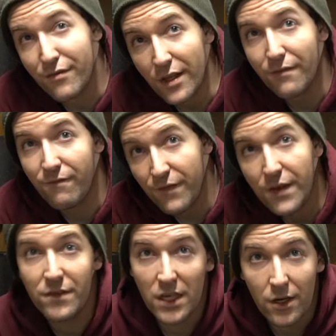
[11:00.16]
than
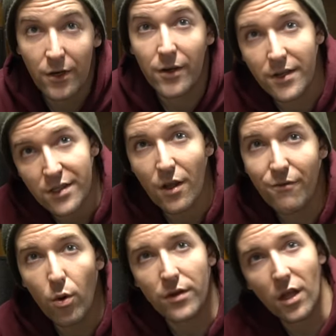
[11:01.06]
1500 and so
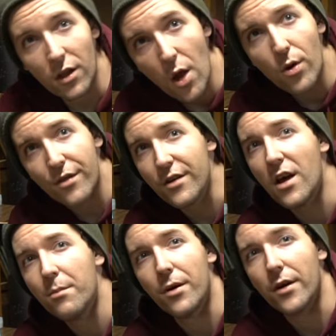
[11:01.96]
forth. The lower the
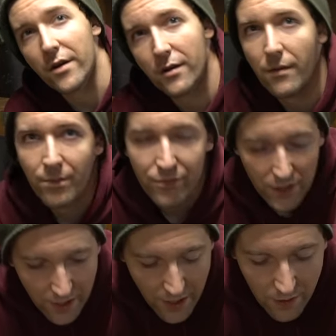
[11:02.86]
number,
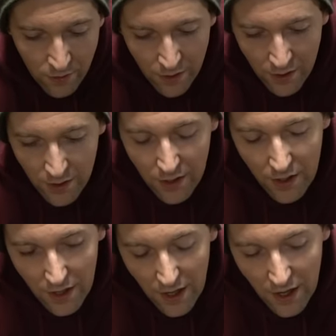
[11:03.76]
you know,
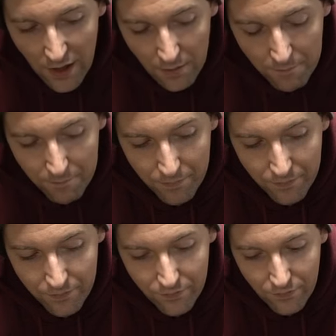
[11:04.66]
um,
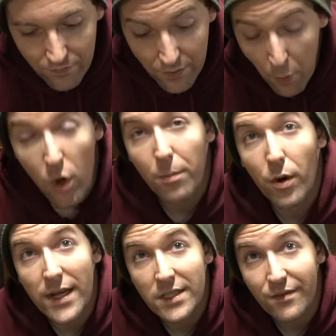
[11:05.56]
the more
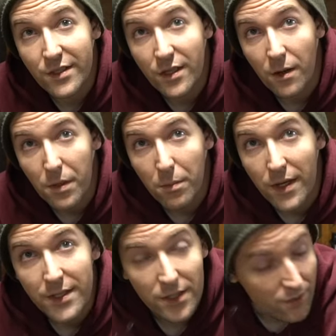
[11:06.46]
abrasive it's going to be
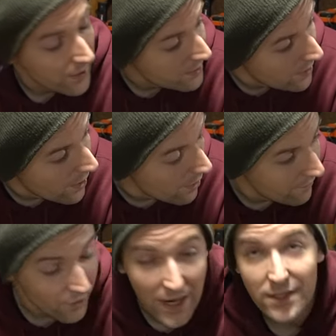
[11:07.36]
basically. So
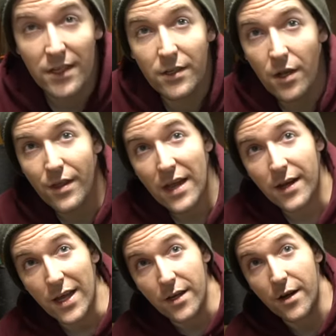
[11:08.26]
if you guys didn't know that,
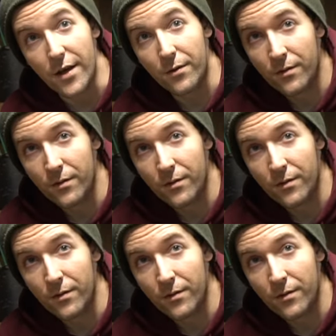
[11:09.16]
now you know.